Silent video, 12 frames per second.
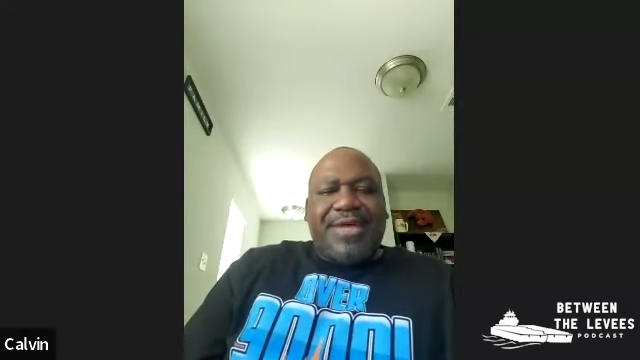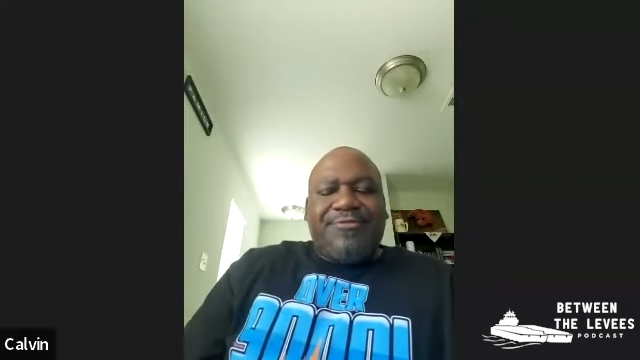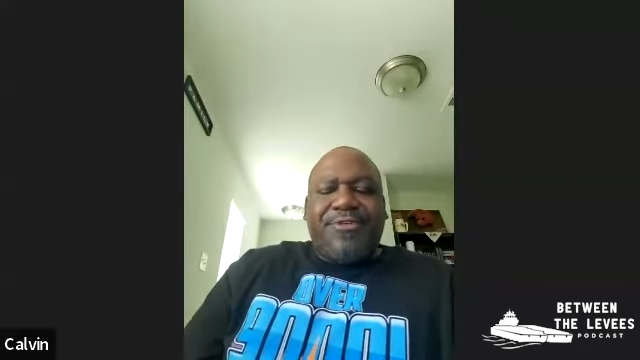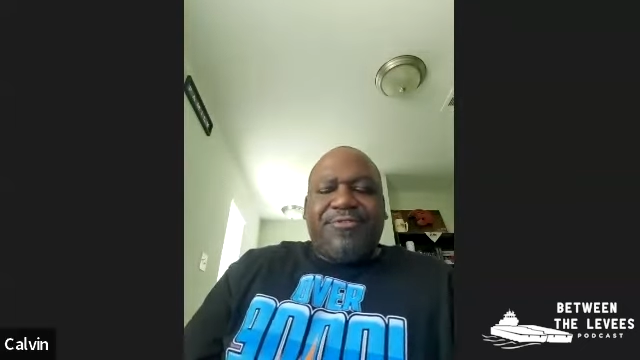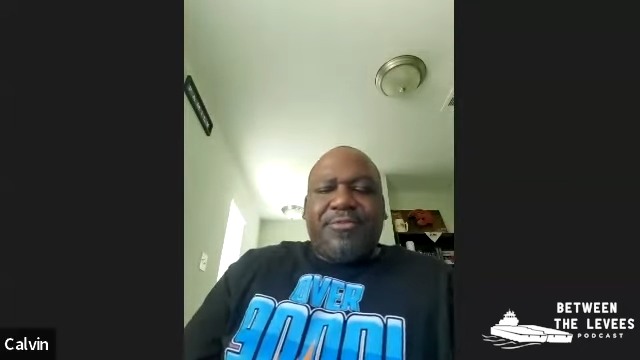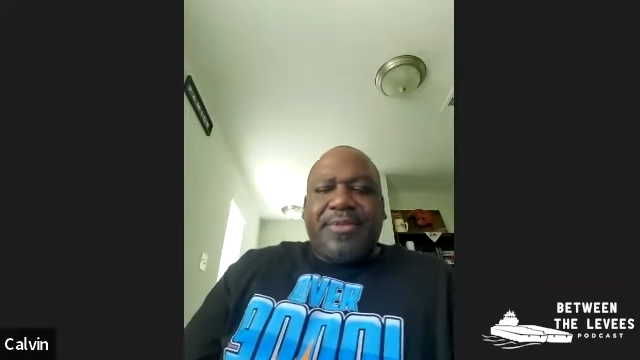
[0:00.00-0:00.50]

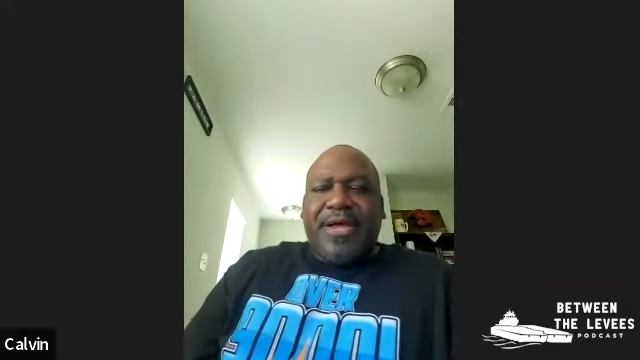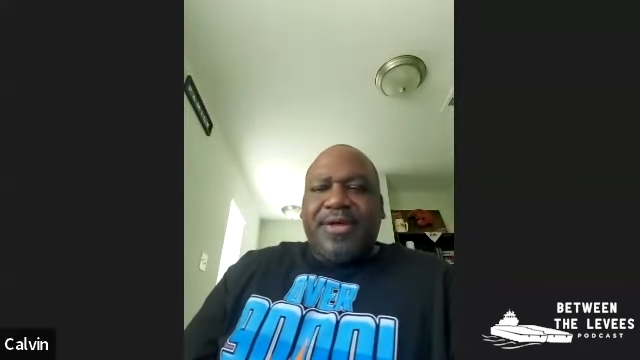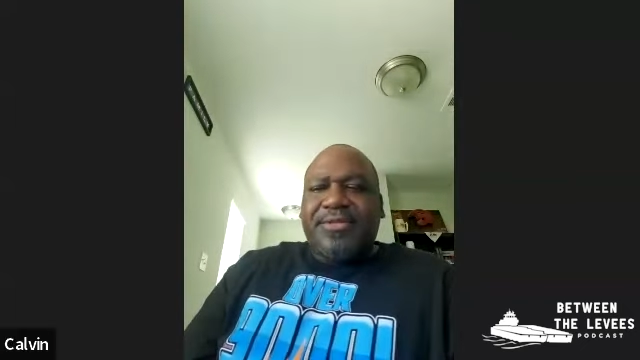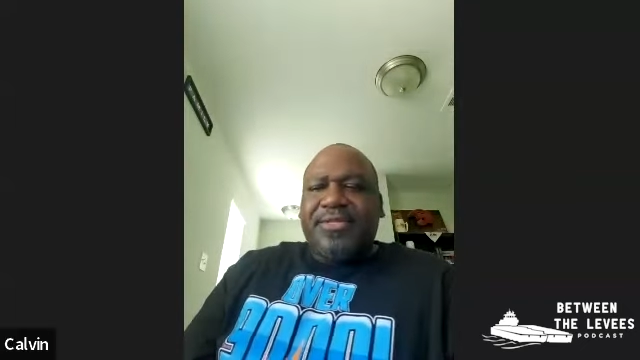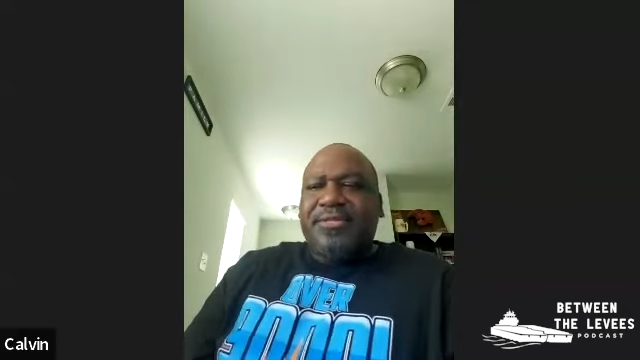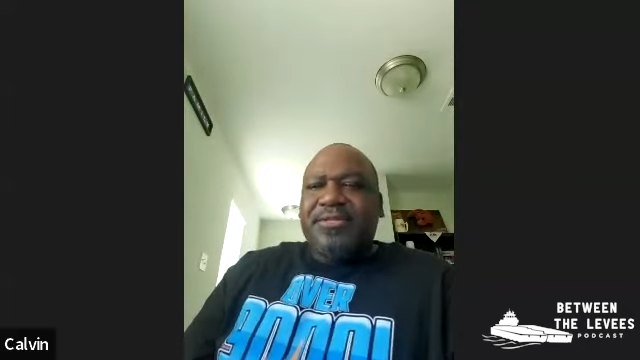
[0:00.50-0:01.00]
not far from my
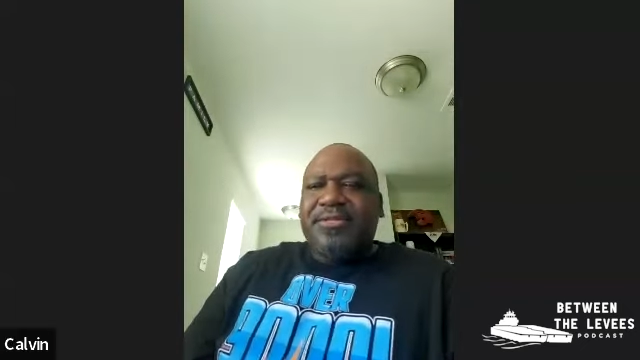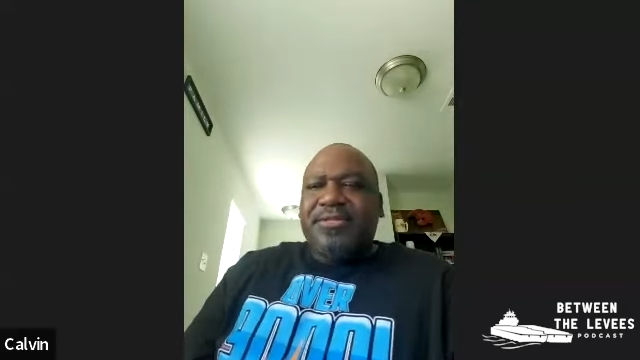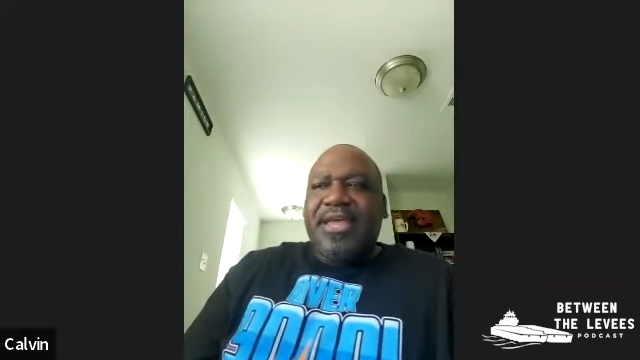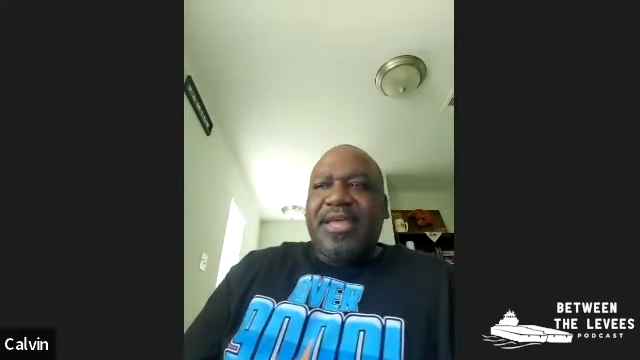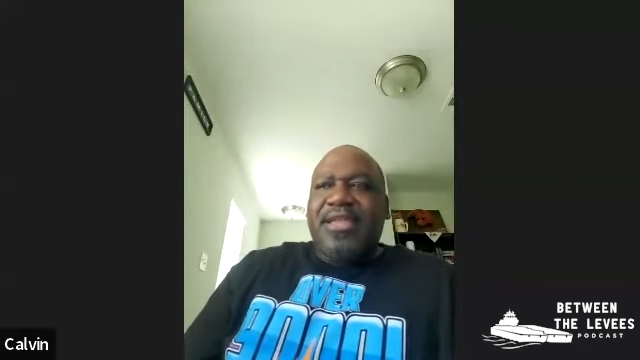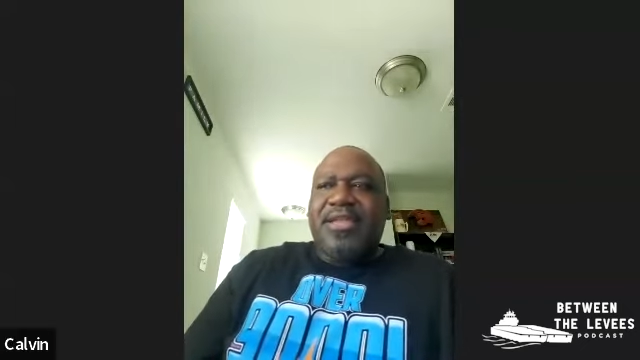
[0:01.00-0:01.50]
house,
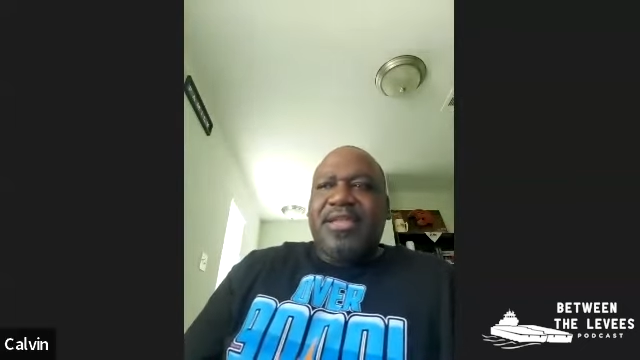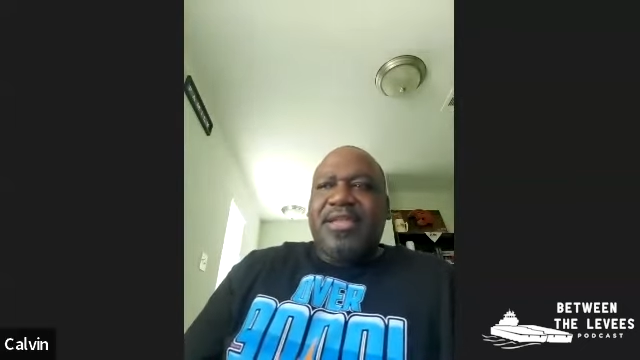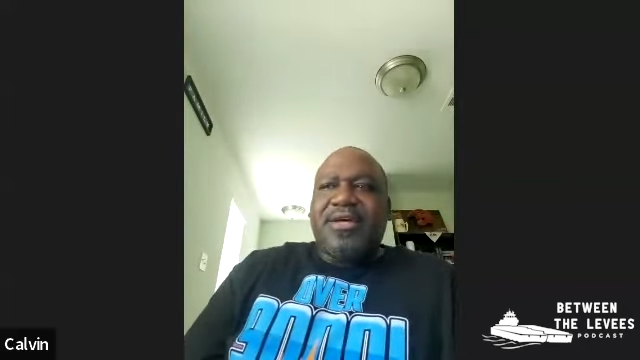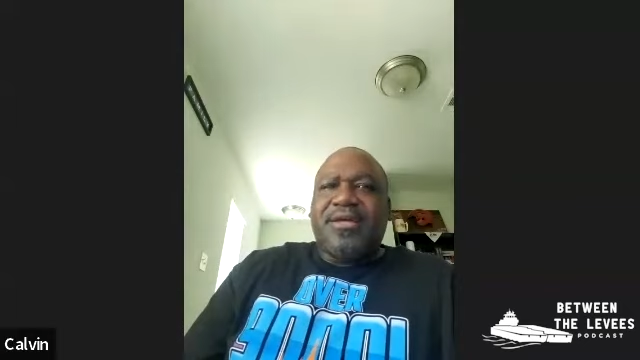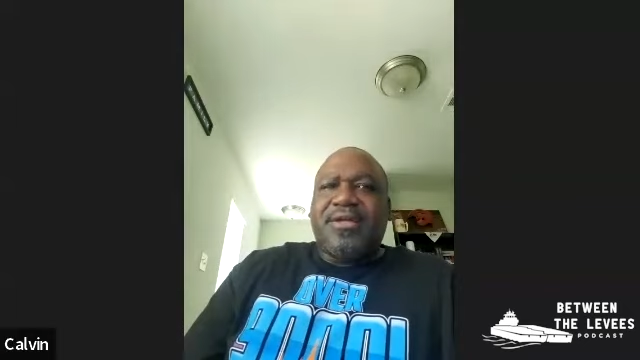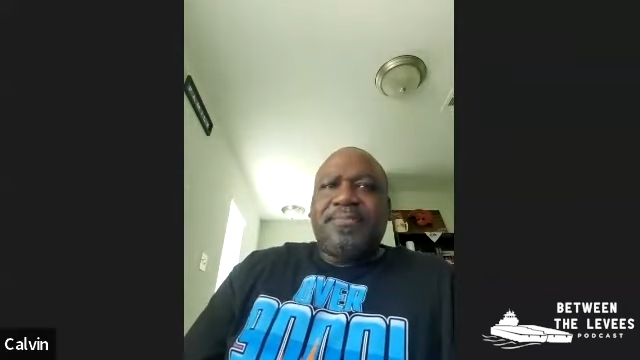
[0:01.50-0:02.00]
and
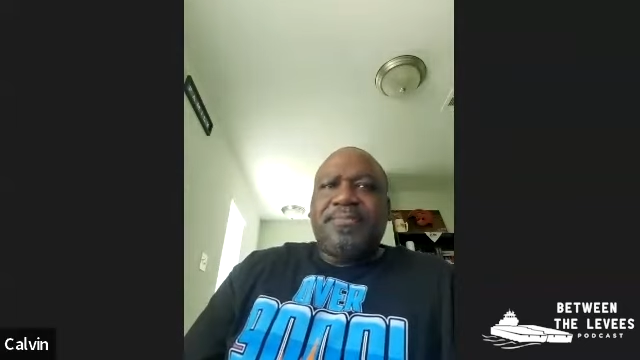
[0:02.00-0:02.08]
uh,